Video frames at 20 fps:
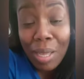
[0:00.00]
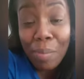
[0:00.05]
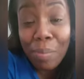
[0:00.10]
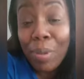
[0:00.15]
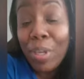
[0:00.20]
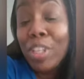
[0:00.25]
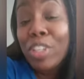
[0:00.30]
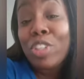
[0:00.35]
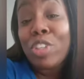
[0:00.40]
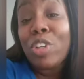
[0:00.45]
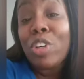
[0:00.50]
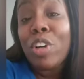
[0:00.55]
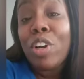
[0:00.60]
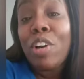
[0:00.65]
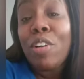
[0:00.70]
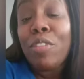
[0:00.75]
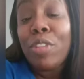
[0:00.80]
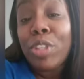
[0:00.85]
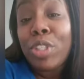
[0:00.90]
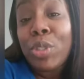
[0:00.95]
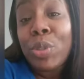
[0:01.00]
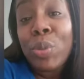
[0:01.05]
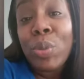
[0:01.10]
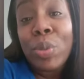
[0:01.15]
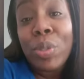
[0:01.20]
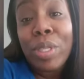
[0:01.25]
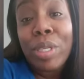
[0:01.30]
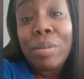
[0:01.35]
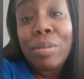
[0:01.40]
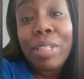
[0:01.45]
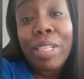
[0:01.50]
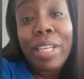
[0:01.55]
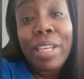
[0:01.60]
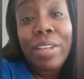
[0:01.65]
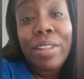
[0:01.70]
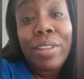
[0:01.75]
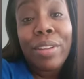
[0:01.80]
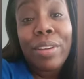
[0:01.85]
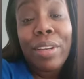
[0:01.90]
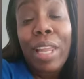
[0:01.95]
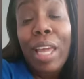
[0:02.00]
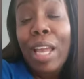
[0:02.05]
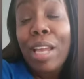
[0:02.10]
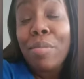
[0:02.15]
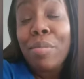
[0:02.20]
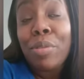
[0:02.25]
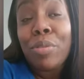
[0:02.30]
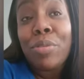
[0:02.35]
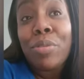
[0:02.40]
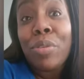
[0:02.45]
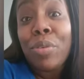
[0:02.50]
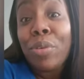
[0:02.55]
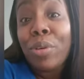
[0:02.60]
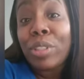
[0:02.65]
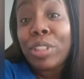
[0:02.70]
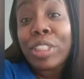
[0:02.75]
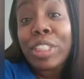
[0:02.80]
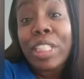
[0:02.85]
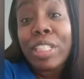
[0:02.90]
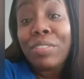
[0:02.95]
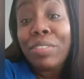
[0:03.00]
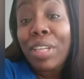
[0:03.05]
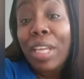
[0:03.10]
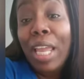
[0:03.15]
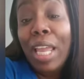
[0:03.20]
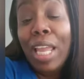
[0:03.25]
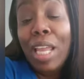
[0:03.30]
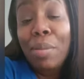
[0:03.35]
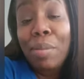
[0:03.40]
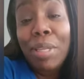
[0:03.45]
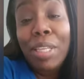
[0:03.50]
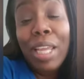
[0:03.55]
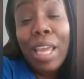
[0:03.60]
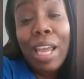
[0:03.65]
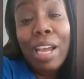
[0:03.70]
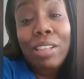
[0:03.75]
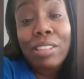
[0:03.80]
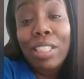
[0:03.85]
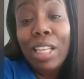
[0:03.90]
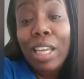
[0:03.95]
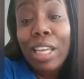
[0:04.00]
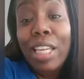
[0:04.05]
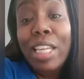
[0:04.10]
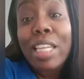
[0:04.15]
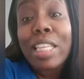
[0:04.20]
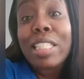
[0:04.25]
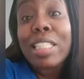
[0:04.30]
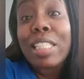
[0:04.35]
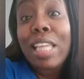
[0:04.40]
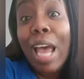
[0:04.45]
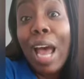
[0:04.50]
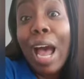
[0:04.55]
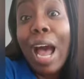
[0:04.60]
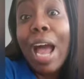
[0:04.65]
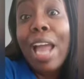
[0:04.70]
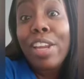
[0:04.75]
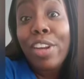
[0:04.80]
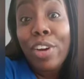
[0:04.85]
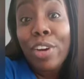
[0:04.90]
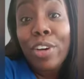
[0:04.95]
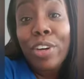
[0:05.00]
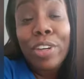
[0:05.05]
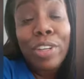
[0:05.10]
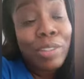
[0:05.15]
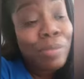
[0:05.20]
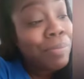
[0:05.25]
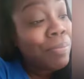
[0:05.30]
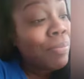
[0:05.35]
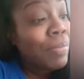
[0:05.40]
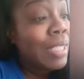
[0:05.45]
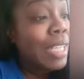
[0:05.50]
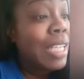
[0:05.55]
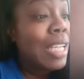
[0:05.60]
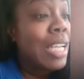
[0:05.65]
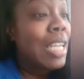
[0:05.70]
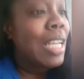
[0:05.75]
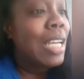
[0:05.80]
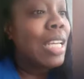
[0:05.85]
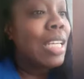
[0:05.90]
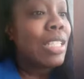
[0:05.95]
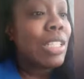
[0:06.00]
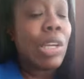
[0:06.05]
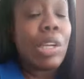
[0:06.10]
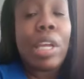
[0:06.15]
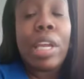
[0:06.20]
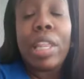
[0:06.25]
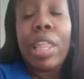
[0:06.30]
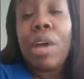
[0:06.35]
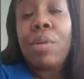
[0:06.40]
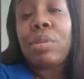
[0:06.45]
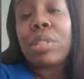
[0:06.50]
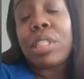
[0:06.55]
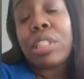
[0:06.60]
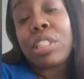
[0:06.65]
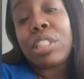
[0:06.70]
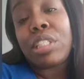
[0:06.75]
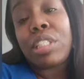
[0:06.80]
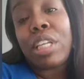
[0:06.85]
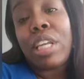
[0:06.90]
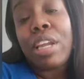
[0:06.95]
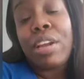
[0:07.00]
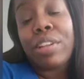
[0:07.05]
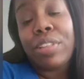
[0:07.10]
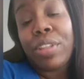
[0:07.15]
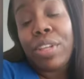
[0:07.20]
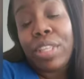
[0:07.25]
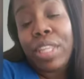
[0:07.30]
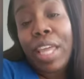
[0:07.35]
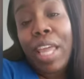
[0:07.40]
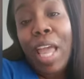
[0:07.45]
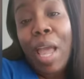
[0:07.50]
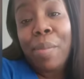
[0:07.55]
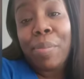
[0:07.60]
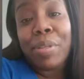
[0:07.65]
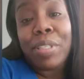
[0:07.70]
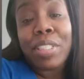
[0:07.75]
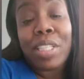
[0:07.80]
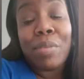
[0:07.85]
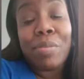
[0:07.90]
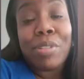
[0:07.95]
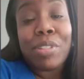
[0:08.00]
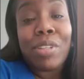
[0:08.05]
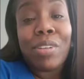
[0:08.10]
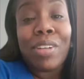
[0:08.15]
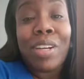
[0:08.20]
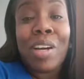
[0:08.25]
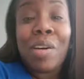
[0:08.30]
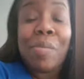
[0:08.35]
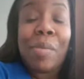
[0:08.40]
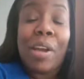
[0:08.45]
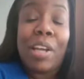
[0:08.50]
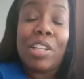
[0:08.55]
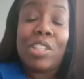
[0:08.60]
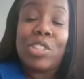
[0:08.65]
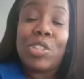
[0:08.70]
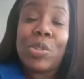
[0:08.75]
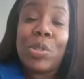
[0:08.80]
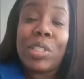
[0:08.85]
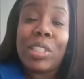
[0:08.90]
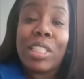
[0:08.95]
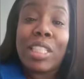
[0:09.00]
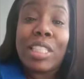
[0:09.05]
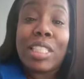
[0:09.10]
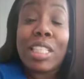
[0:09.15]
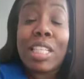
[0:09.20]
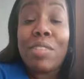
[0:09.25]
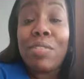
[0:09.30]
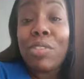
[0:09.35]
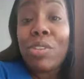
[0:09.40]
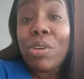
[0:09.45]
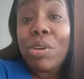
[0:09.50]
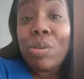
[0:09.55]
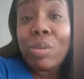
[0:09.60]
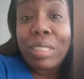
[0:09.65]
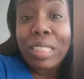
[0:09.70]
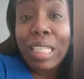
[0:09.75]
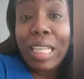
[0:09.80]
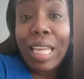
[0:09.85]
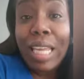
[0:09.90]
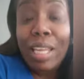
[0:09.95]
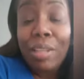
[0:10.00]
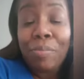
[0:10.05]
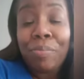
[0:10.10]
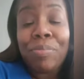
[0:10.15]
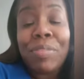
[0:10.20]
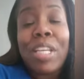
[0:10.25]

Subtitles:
picture of the two of them together, like, before she even came in the house. Like, he is tired. So yeah, that was just the air thing that happened this episode. I hope y'all enjoyed this, even though it was late.